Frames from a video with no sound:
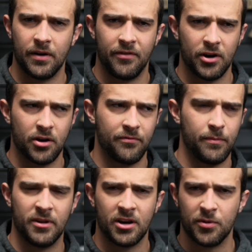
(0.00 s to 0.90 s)
If you're
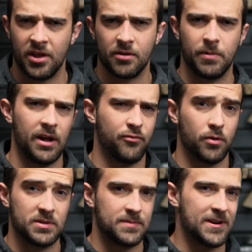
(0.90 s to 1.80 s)
familiar with other
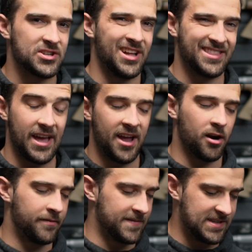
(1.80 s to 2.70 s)
platforms, especially like the
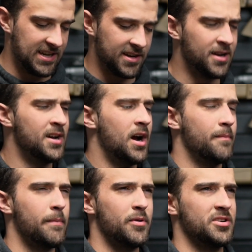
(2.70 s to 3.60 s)
AR-15. I
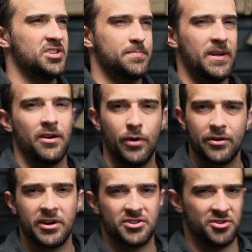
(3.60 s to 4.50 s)
remember just being a
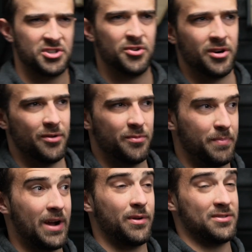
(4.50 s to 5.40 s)
recreational shooter,
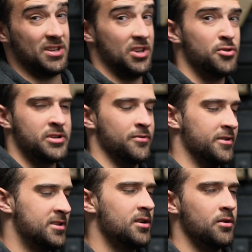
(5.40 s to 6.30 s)
back when I was a new shooter
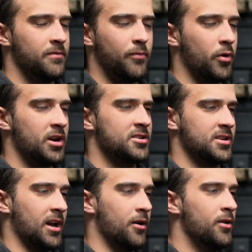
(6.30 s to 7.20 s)
too, 4 years
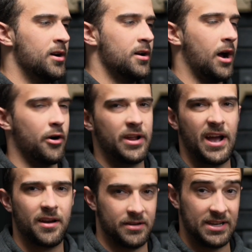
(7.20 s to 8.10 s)
ago, I already
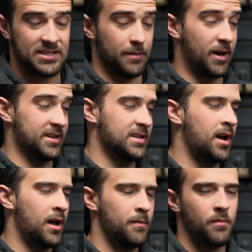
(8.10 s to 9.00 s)
had a decent amount of
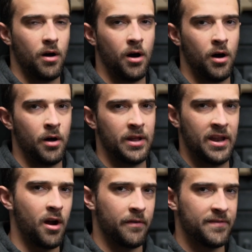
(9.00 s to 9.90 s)
time on an
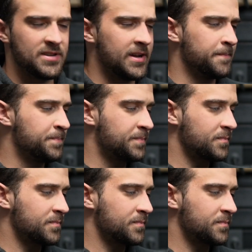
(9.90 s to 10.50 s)
AR-15.